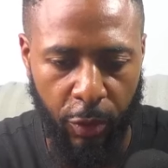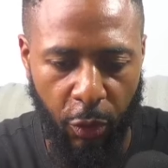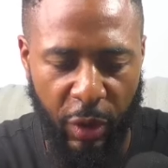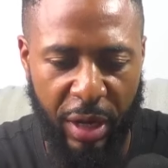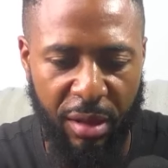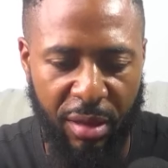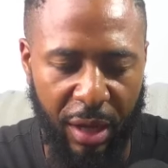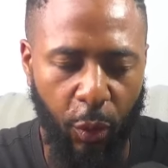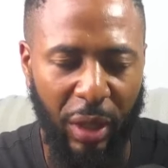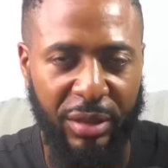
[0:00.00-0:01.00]
Reynolds
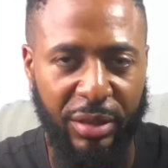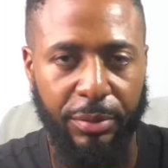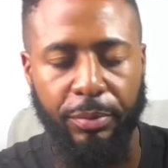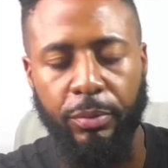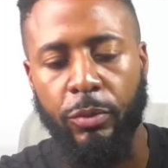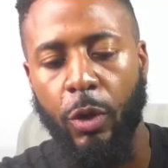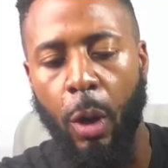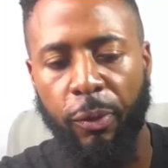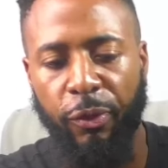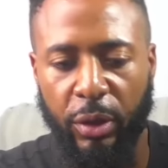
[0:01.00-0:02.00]
and Watson
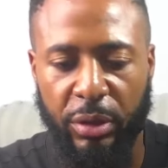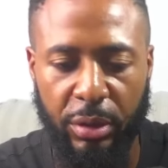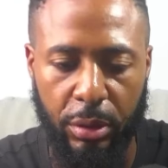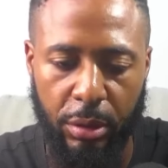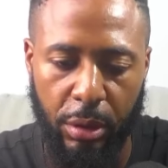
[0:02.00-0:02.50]
up front.